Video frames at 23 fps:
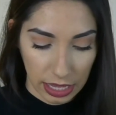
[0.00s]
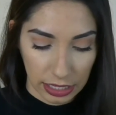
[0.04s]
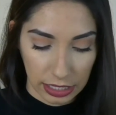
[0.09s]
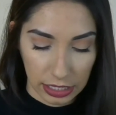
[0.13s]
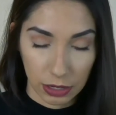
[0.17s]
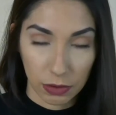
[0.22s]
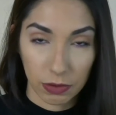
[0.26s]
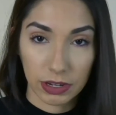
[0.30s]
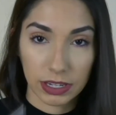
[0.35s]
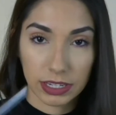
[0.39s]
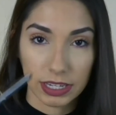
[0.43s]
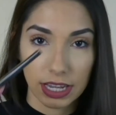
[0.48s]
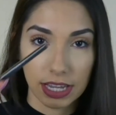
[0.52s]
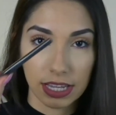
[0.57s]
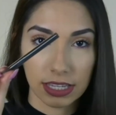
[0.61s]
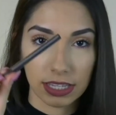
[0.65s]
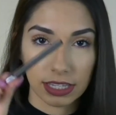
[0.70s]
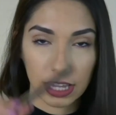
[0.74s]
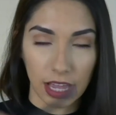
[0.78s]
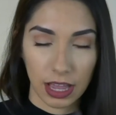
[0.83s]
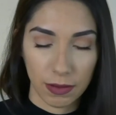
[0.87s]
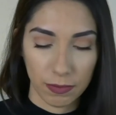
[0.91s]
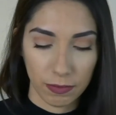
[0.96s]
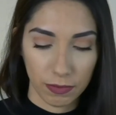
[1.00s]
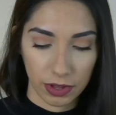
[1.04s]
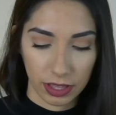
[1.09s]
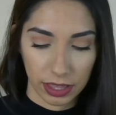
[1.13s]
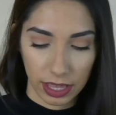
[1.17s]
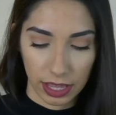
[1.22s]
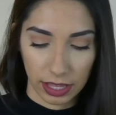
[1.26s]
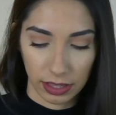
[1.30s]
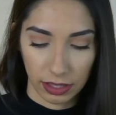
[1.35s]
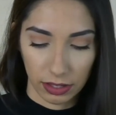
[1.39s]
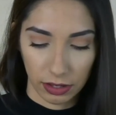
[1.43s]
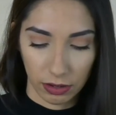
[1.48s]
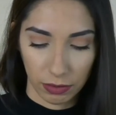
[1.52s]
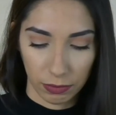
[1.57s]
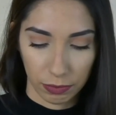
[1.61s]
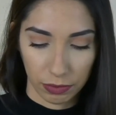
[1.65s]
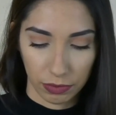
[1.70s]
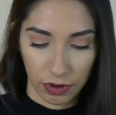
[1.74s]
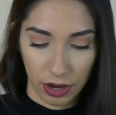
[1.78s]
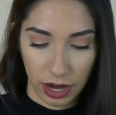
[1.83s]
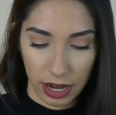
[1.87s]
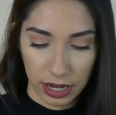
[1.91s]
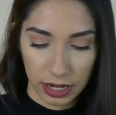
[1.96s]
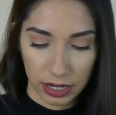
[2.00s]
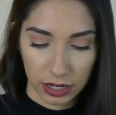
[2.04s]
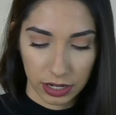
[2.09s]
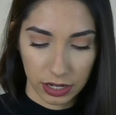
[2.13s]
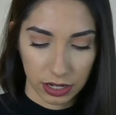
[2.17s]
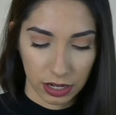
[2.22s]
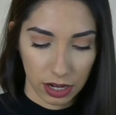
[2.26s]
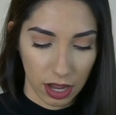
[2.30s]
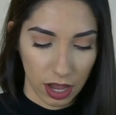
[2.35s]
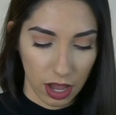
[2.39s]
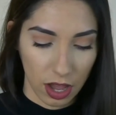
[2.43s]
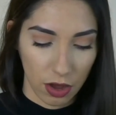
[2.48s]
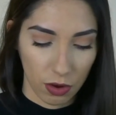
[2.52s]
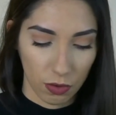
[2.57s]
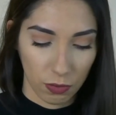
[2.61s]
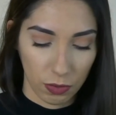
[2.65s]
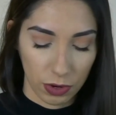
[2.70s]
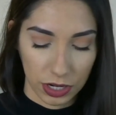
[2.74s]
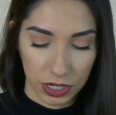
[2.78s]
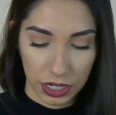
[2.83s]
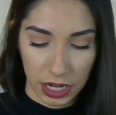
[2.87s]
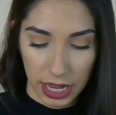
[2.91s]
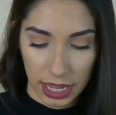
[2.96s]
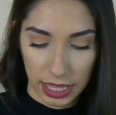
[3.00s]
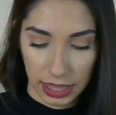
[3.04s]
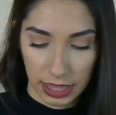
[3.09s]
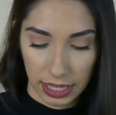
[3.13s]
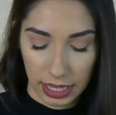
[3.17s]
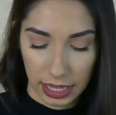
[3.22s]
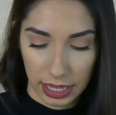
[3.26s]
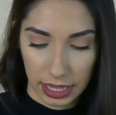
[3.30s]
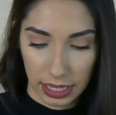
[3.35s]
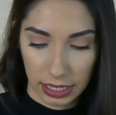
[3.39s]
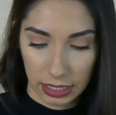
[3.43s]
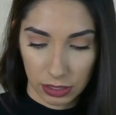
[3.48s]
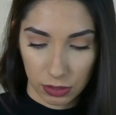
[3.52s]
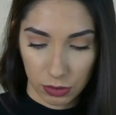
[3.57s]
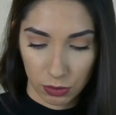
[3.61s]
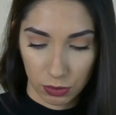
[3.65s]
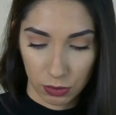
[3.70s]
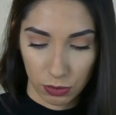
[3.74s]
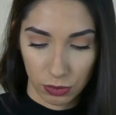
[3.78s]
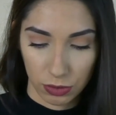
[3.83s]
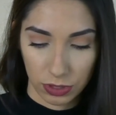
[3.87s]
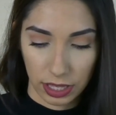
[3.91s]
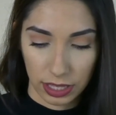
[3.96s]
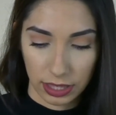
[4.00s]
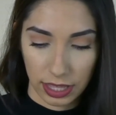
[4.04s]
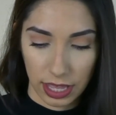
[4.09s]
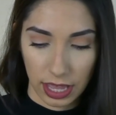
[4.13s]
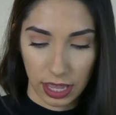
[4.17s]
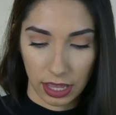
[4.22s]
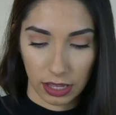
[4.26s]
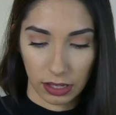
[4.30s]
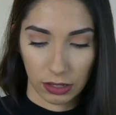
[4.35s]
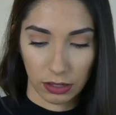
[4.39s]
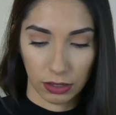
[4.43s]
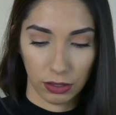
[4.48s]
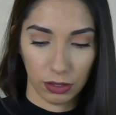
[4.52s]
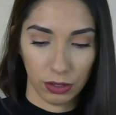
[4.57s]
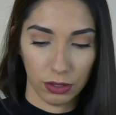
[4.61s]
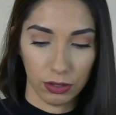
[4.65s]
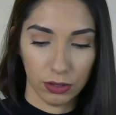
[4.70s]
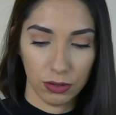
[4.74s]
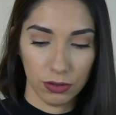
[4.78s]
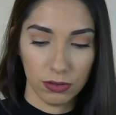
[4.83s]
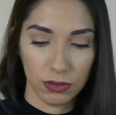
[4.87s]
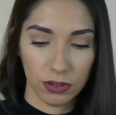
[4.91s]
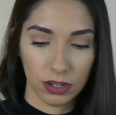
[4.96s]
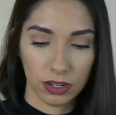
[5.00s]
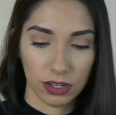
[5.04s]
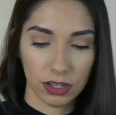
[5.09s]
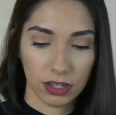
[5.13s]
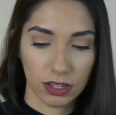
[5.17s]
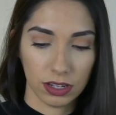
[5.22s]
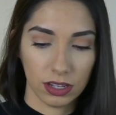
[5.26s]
So it does come with a little brush, which I think is cool that they include.